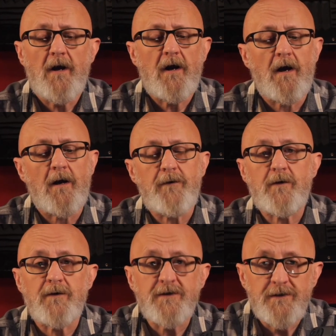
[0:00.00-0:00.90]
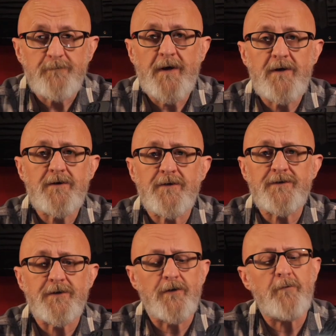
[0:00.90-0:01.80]
You can pinch and
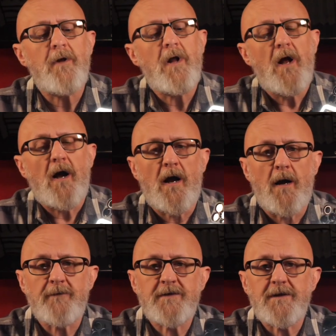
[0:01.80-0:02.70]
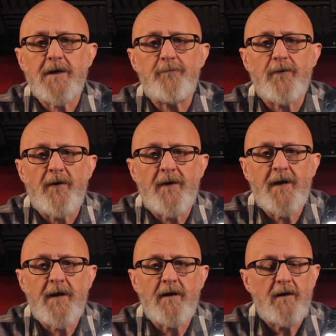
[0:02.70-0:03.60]
zoom. There's a little button
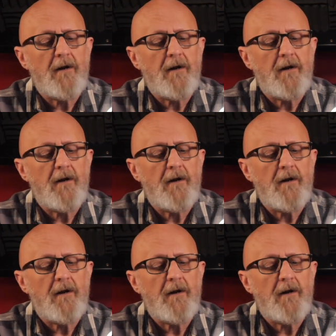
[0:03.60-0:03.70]
here.